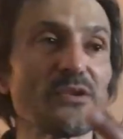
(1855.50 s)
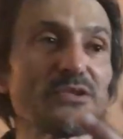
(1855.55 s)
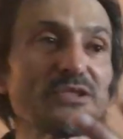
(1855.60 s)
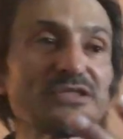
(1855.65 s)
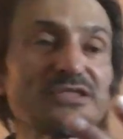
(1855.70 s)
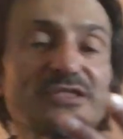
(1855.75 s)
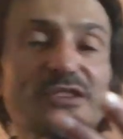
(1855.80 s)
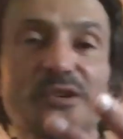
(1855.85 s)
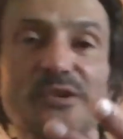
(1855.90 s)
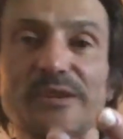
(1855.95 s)

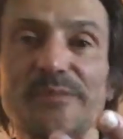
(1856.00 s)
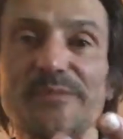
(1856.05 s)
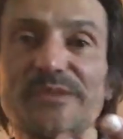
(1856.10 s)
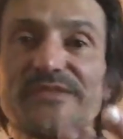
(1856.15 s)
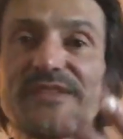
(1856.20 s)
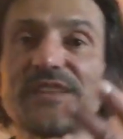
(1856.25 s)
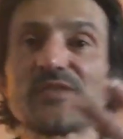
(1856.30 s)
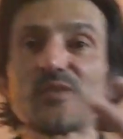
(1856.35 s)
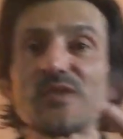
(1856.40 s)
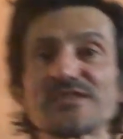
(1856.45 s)
story, but
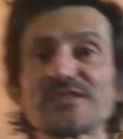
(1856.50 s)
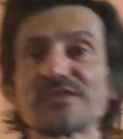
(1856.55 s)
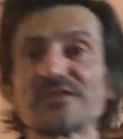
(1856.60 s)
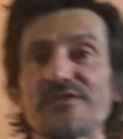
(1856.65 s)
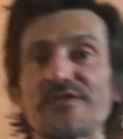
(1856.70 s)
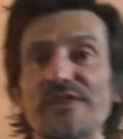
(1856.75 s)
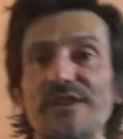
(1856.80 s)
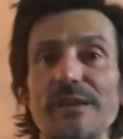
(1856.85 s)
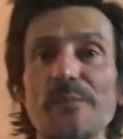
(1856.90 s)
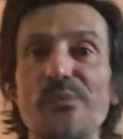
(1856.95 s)
that was a
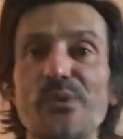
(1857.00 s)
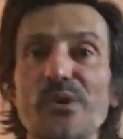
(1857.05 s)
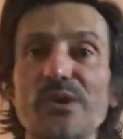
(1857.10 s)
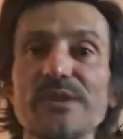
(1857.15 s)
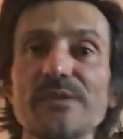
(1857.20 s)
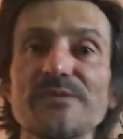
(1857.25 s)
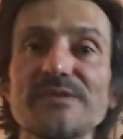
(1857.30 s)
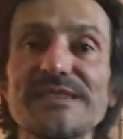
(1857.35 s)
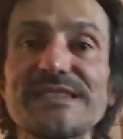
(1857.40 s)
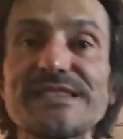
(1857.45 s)
very
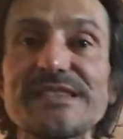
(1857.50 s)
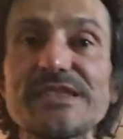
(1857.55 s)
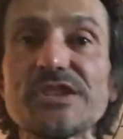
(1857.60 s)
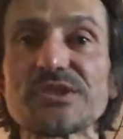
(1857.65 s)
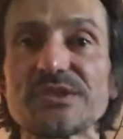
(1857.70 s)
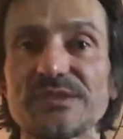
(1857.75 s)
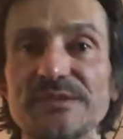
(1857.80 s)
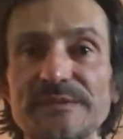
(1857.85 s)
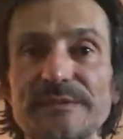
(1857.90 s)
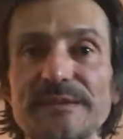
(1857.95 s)
important decision.